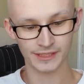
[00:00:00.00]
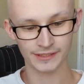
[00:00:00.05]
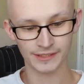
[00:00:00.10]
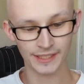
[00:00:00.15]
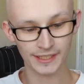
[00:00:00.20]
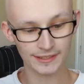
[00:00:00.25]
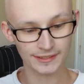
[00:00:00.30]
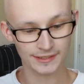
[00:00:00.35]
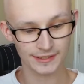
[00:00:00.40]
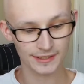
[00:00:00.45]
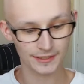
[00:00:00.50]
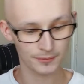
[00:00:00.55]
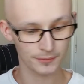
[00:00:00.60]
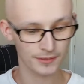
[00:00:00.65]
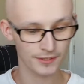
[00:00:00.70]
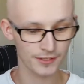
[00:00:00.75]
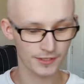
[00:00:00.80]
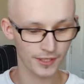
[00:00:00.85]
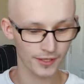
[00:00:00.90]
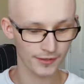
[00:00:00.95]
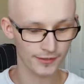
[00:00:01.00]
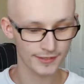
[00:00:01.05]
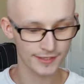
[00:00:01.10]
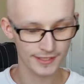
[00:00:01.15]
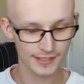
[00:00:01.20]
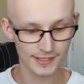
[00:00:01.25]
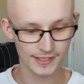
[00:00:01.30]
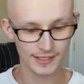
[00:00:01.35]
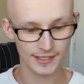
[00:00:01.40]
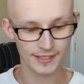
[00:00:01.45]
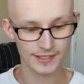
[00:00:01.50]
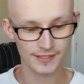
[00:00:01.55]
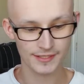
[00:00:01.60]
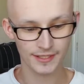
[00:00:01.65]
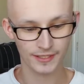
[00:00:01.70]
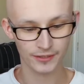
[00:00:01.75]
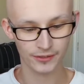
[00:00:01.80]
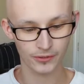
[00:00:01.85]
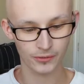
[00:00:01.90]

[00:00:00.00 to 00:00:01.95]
Next, this was another 69-cent